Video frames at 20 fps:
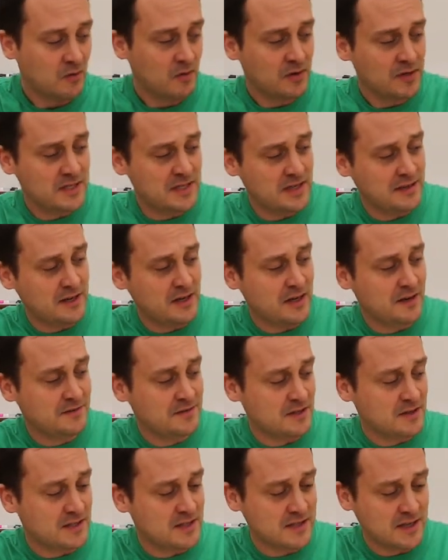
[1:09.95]
We're going to set that off
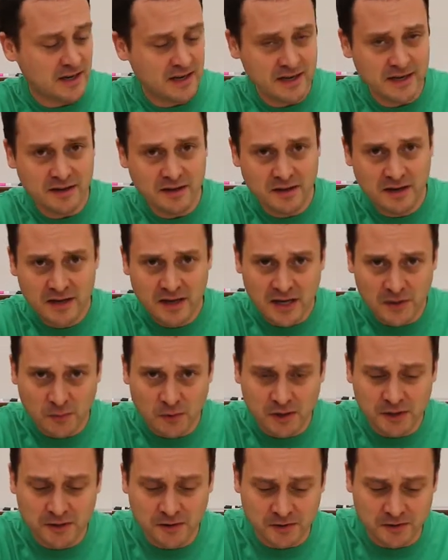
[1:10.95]
to the side, and
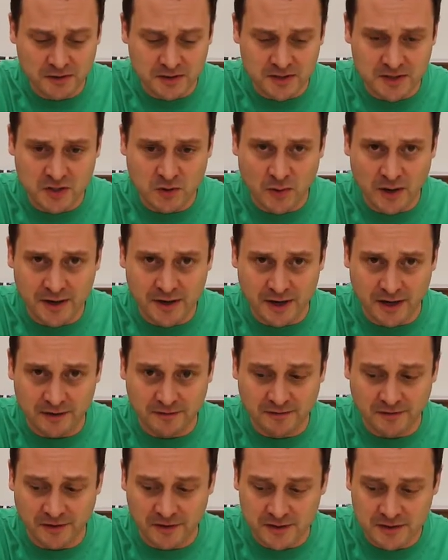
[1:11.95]
we're going to learn the square knot
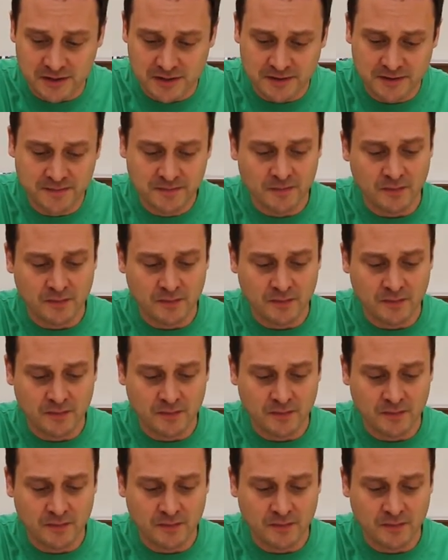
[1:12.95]
first.